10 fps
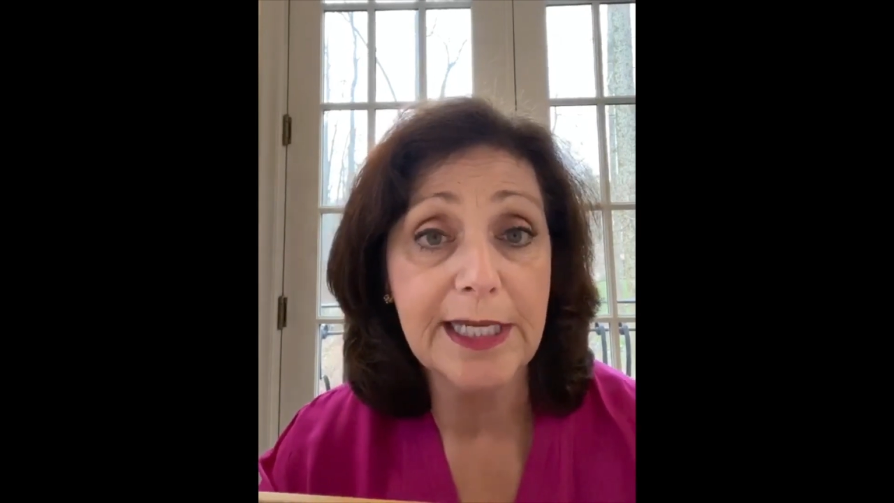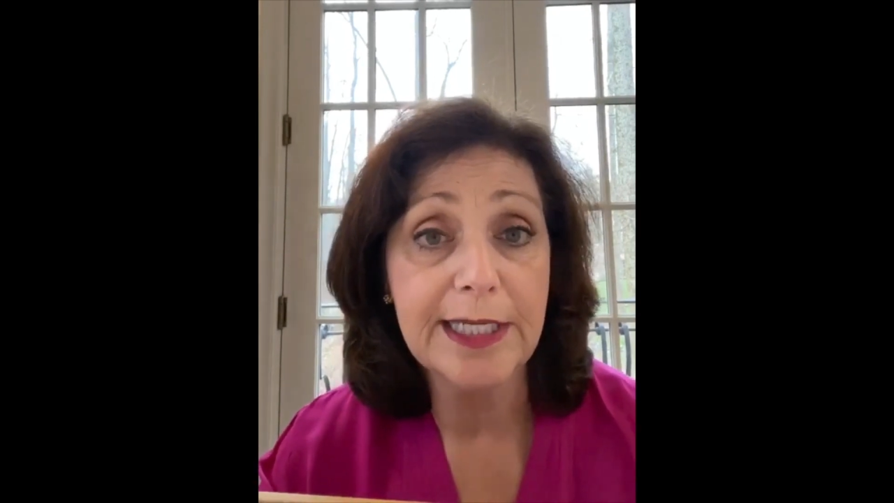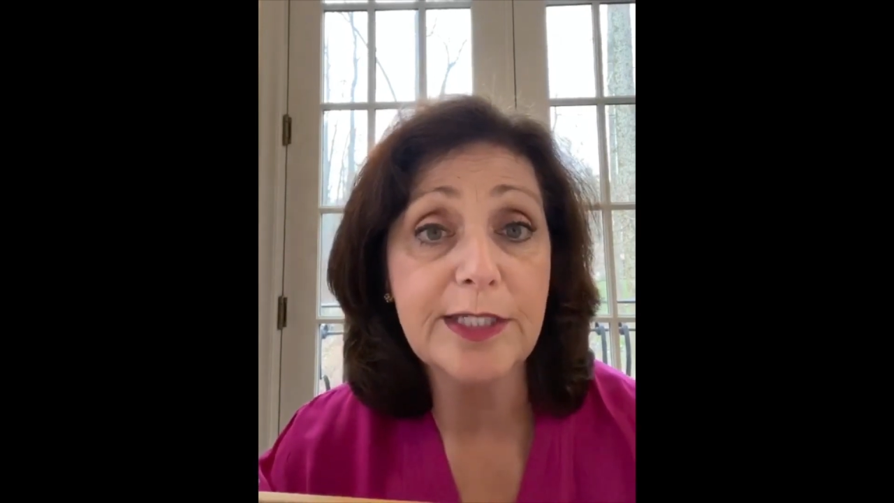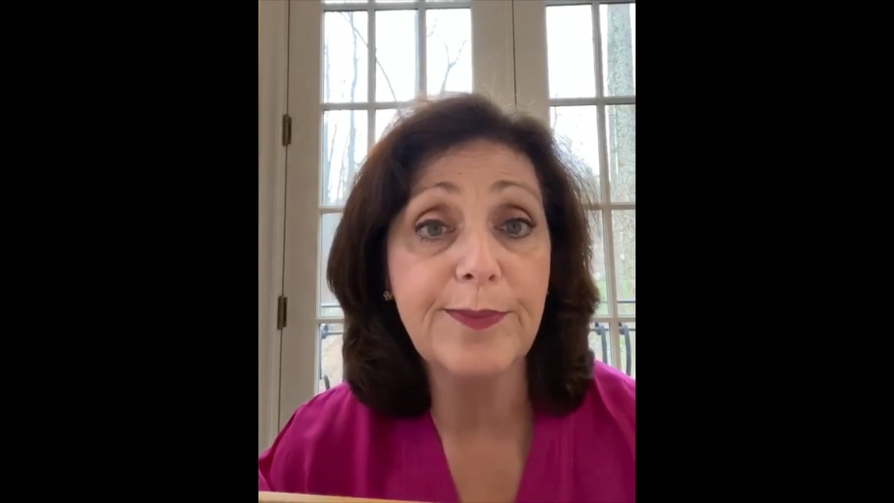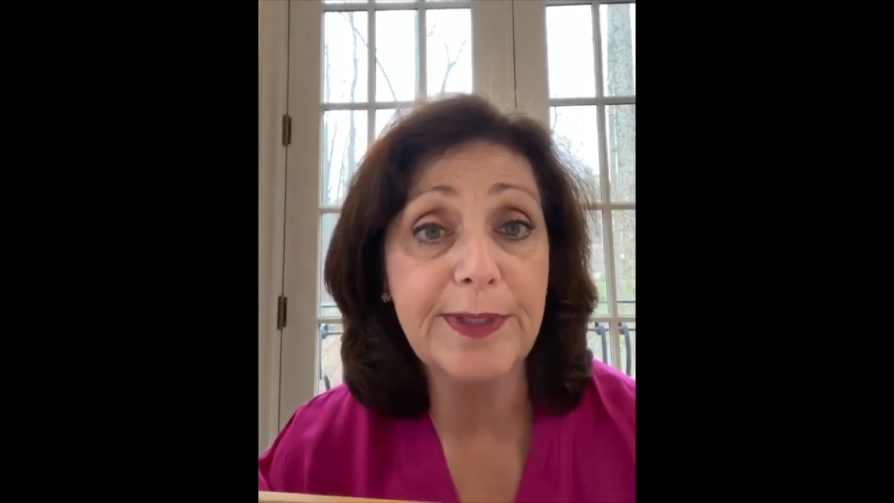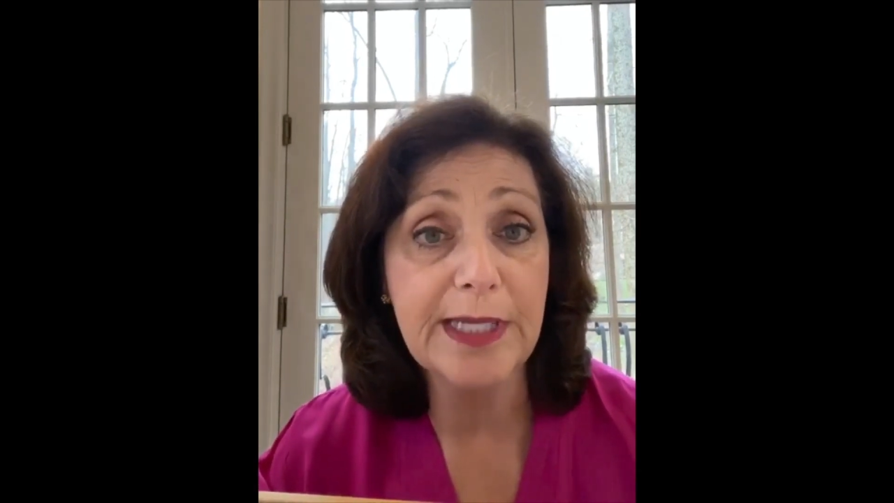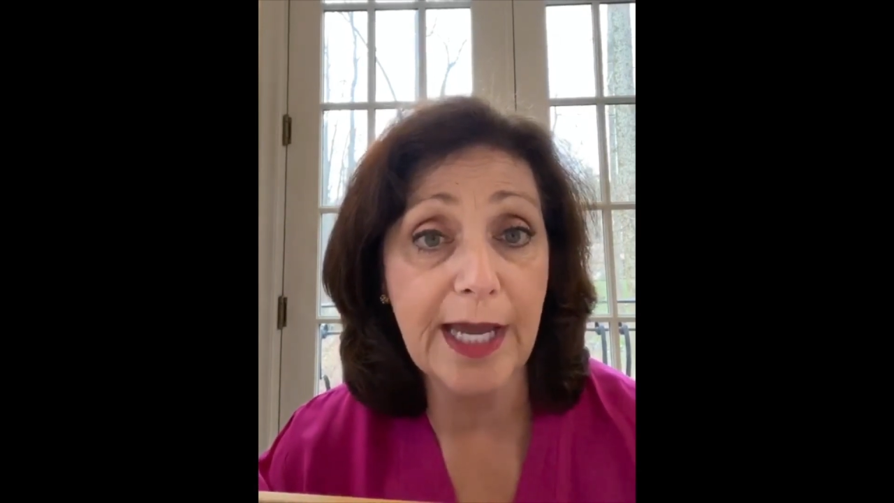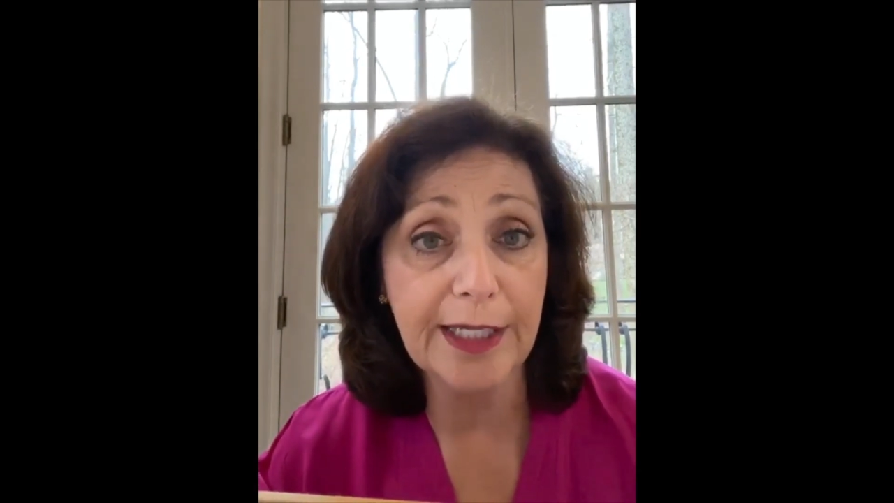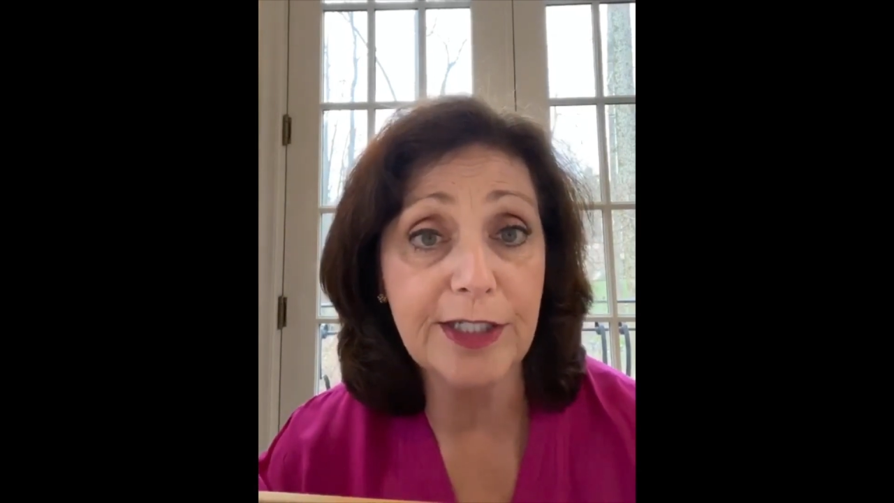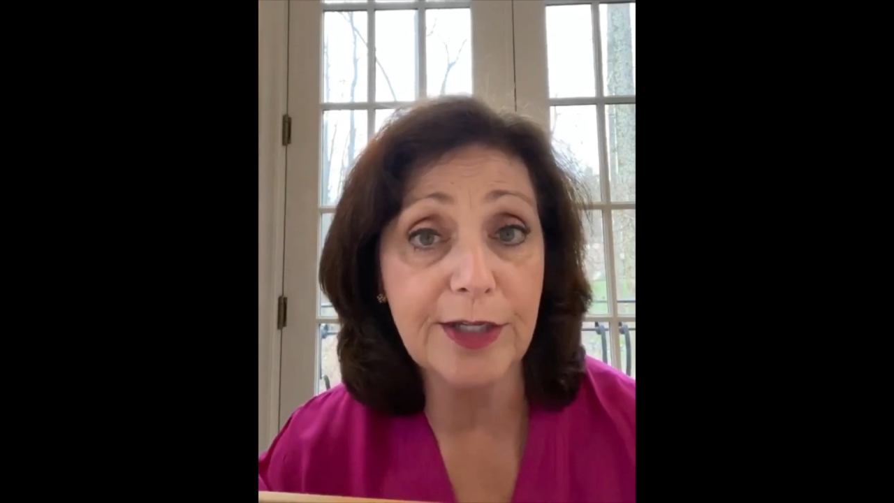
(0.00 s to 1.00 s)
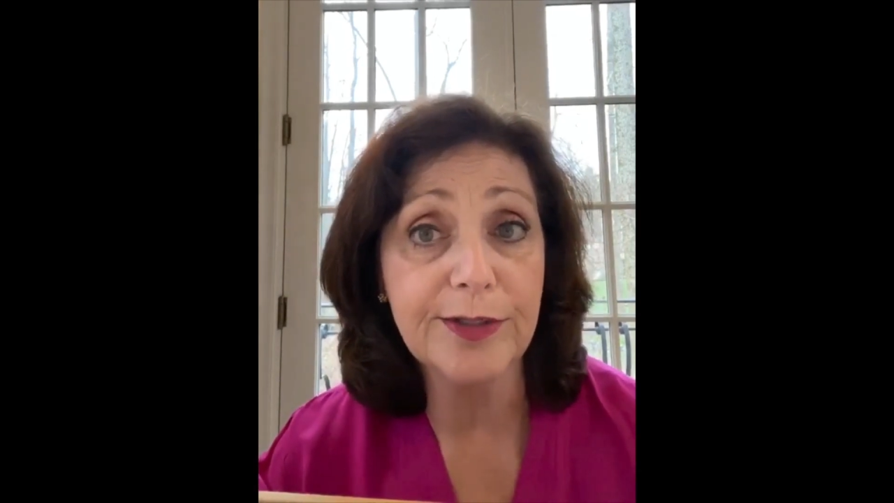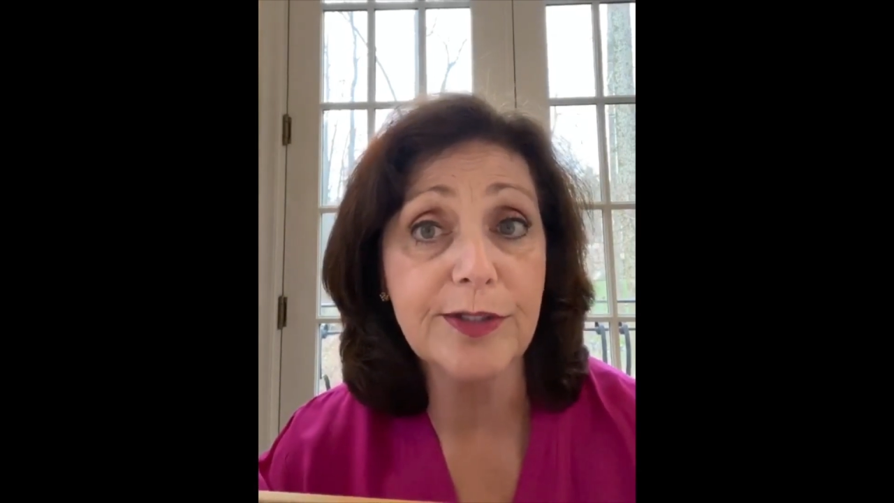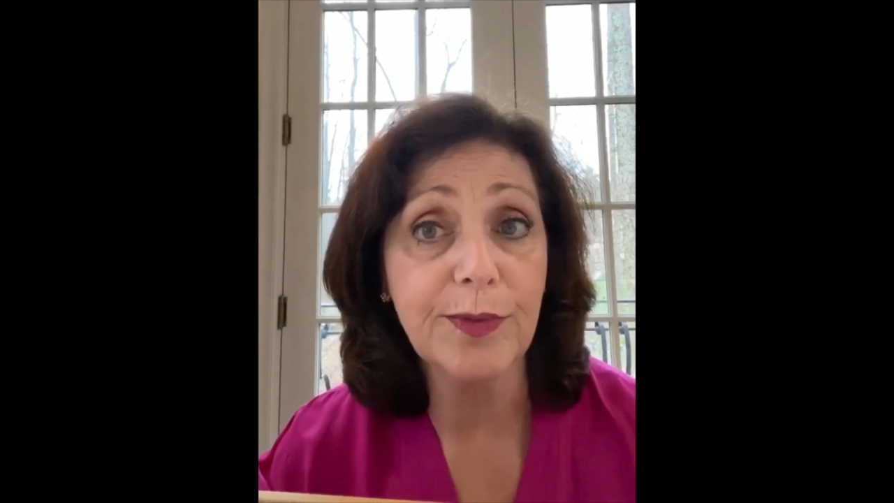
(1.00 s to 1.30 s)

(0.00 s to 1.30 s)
to be diagnosed